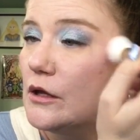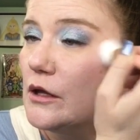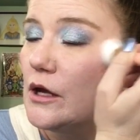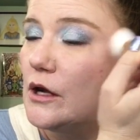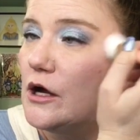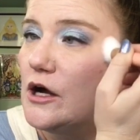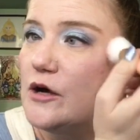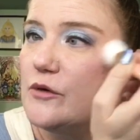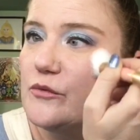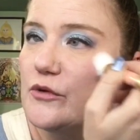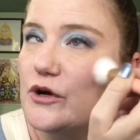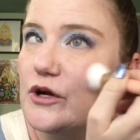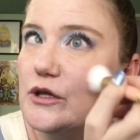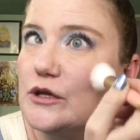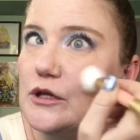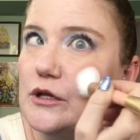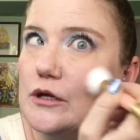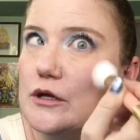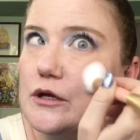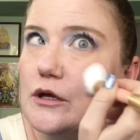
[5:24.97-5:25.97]
I'm wearing
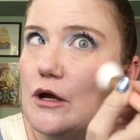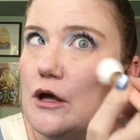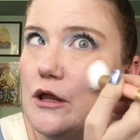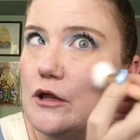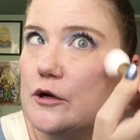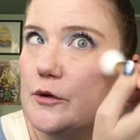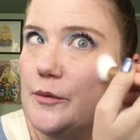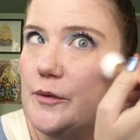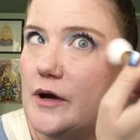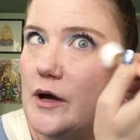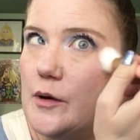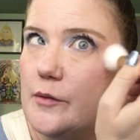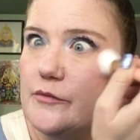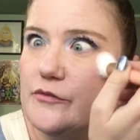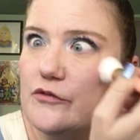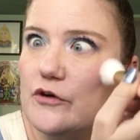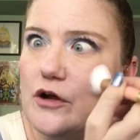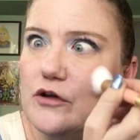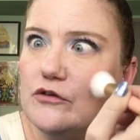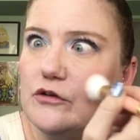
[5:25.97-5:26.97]
the ColourPop
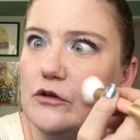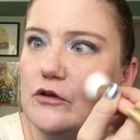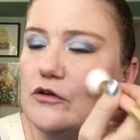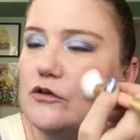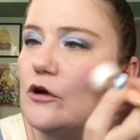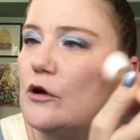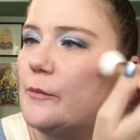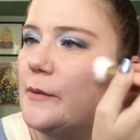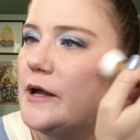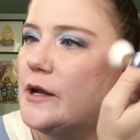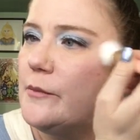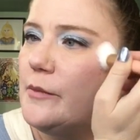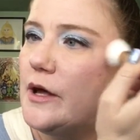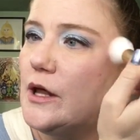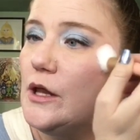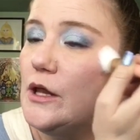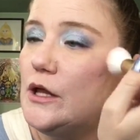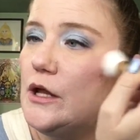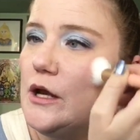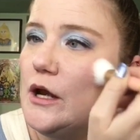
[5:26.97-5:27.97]
Frosty the Snowman
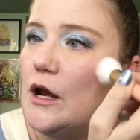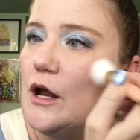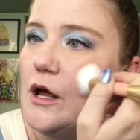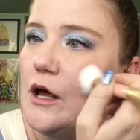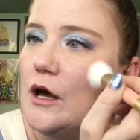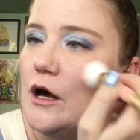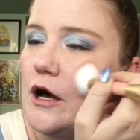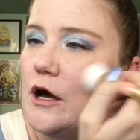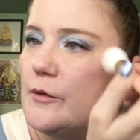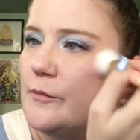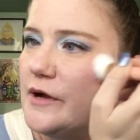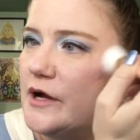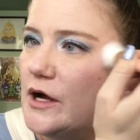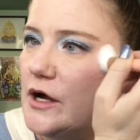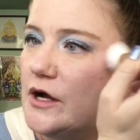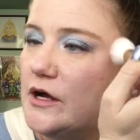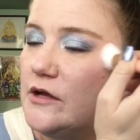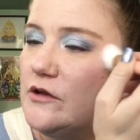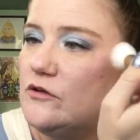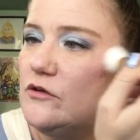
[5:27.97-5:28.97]
palette on my
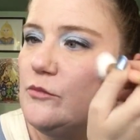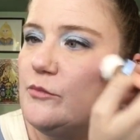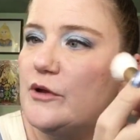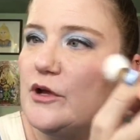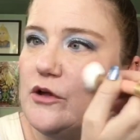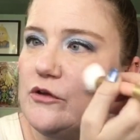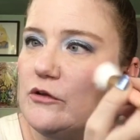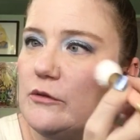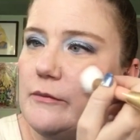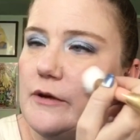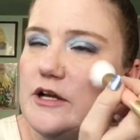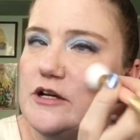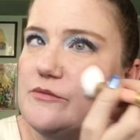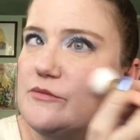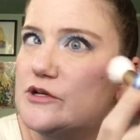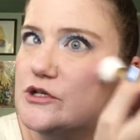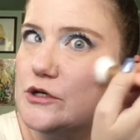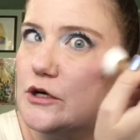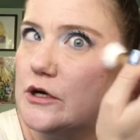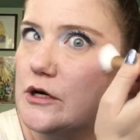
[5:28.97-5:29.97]
eyes because it matched my
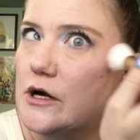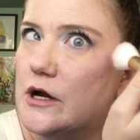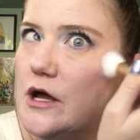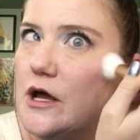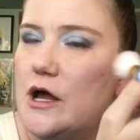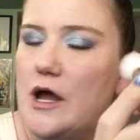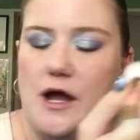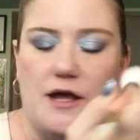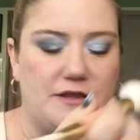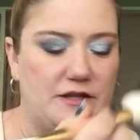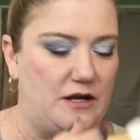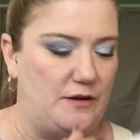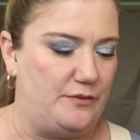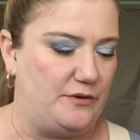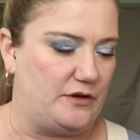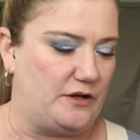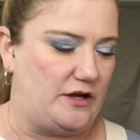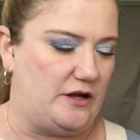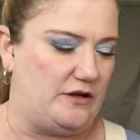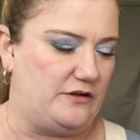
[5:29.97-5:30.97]
shirt. And then I
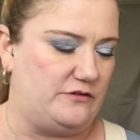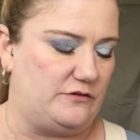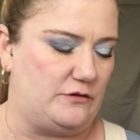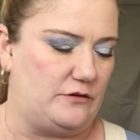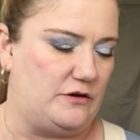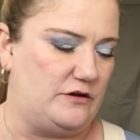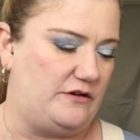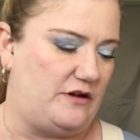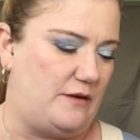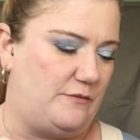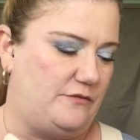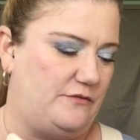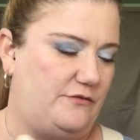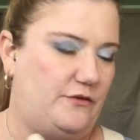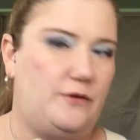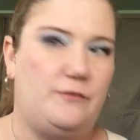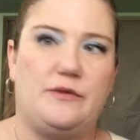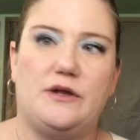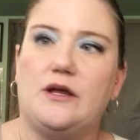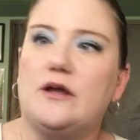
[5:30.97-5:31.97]
put Chaos Dirt on top of
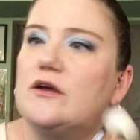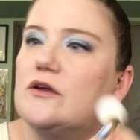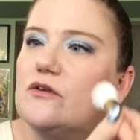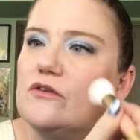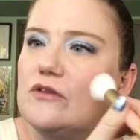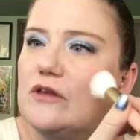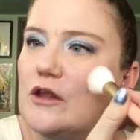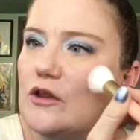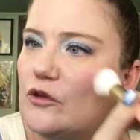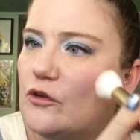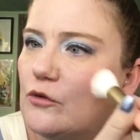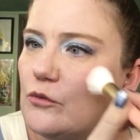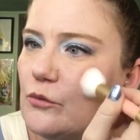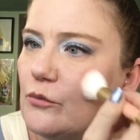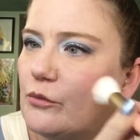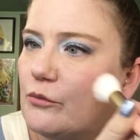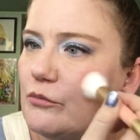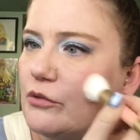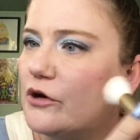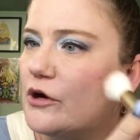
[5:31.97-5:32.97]
it because that's
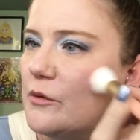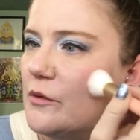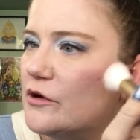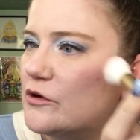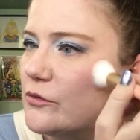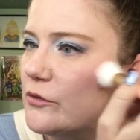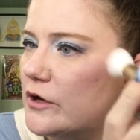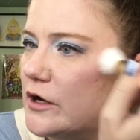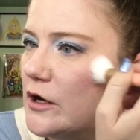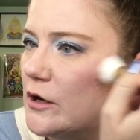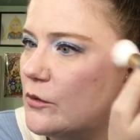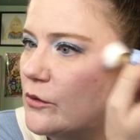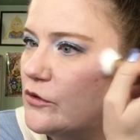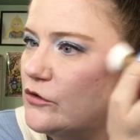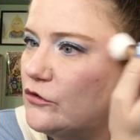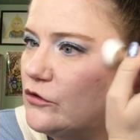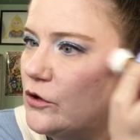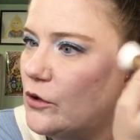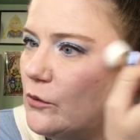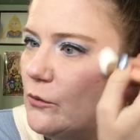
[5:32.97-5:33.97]
pretty much what I
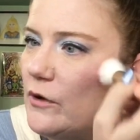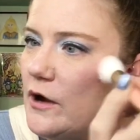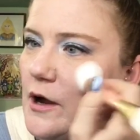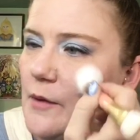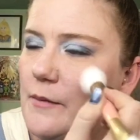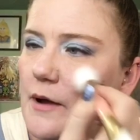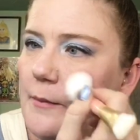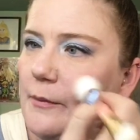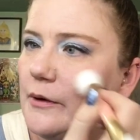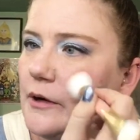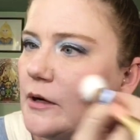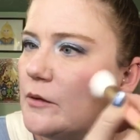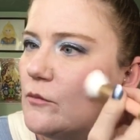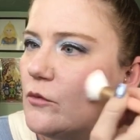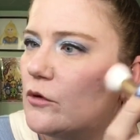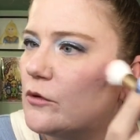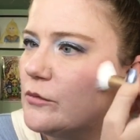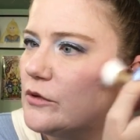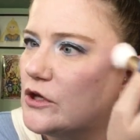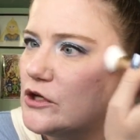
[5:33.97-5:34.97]
always do. Why am I putting
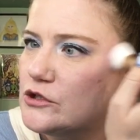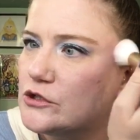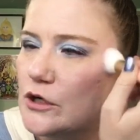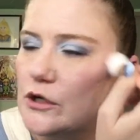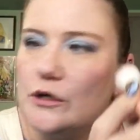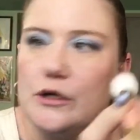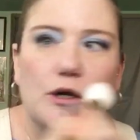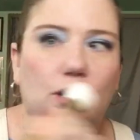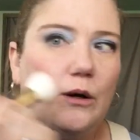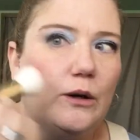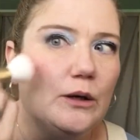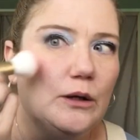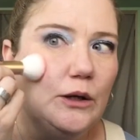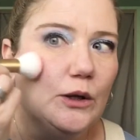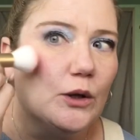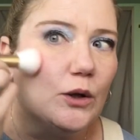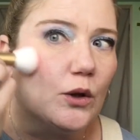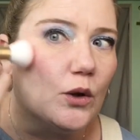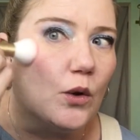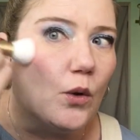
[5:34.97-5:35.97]
more blush on? Good
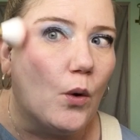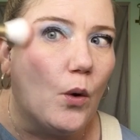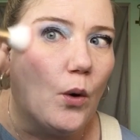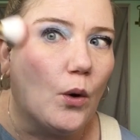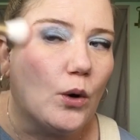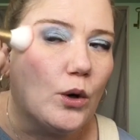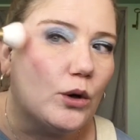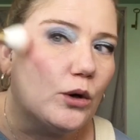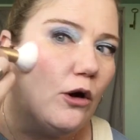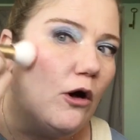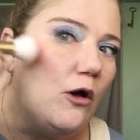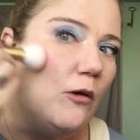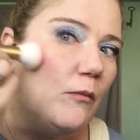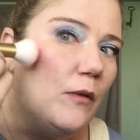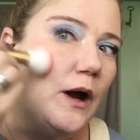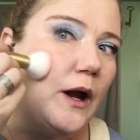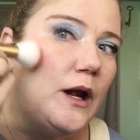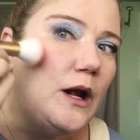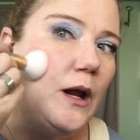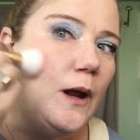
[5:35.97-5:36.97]
Lord
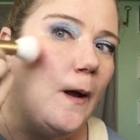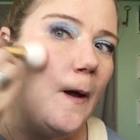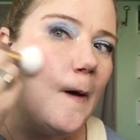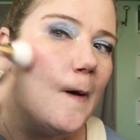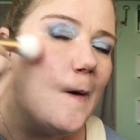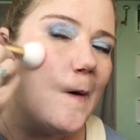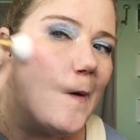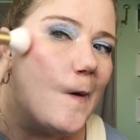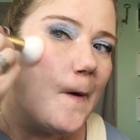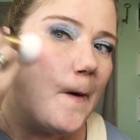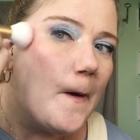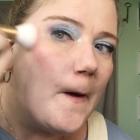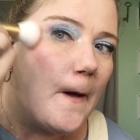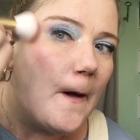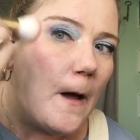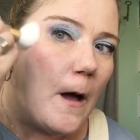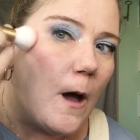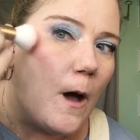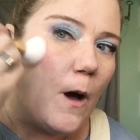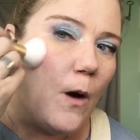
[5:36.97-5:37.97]
Almighty.
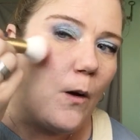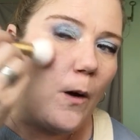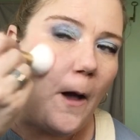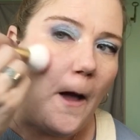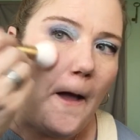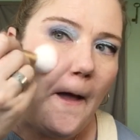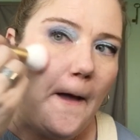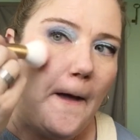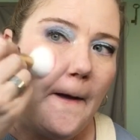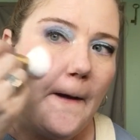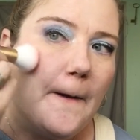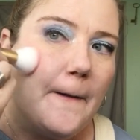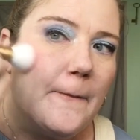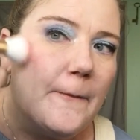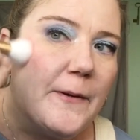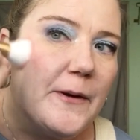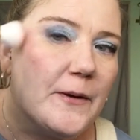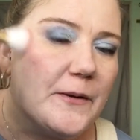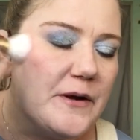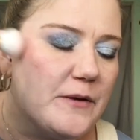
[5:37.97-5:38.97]
Okay,
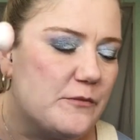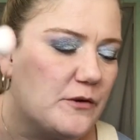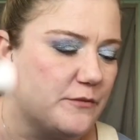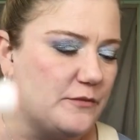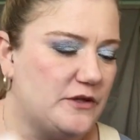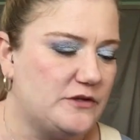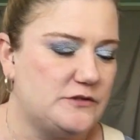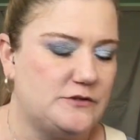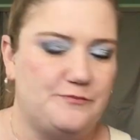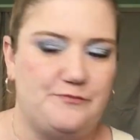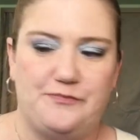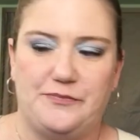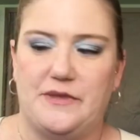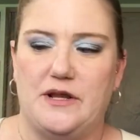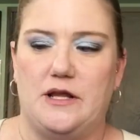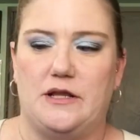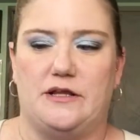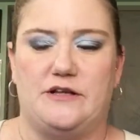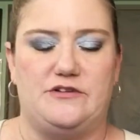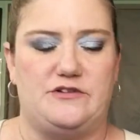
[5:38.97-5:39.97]
we don't need more blush.
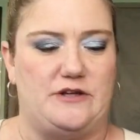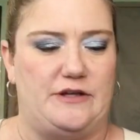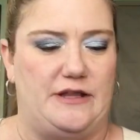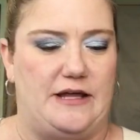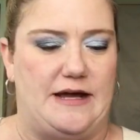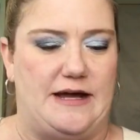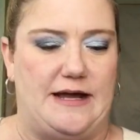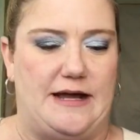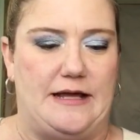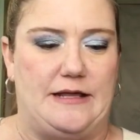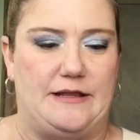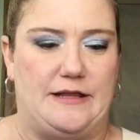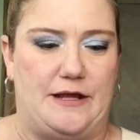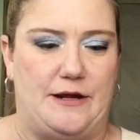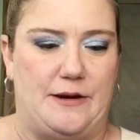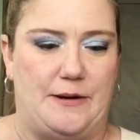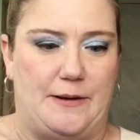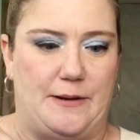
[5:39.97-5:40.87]
Let's try the highlighter.